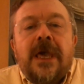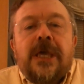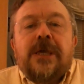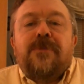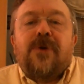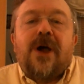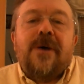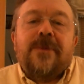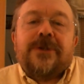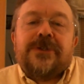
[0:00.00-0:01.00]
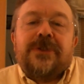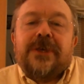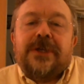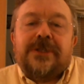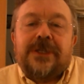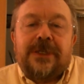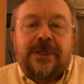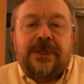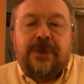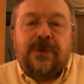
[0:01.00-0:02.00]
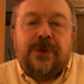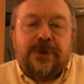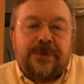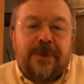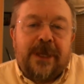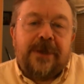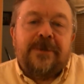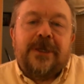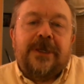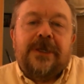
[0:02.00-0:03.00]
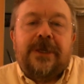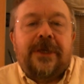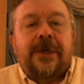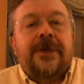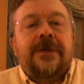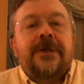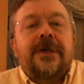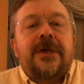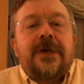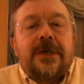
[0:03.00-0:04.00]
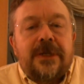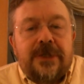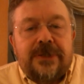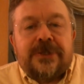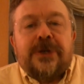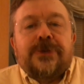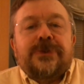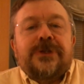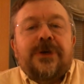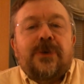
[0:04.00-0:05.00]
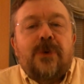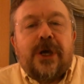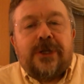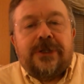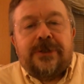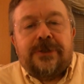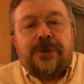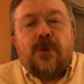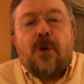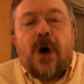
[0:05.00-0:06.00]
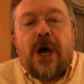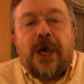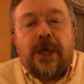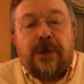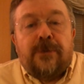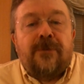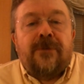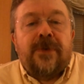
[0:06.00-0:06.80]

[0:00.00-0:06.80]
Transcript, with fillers: He promised that he would make me his own dear wedded wife.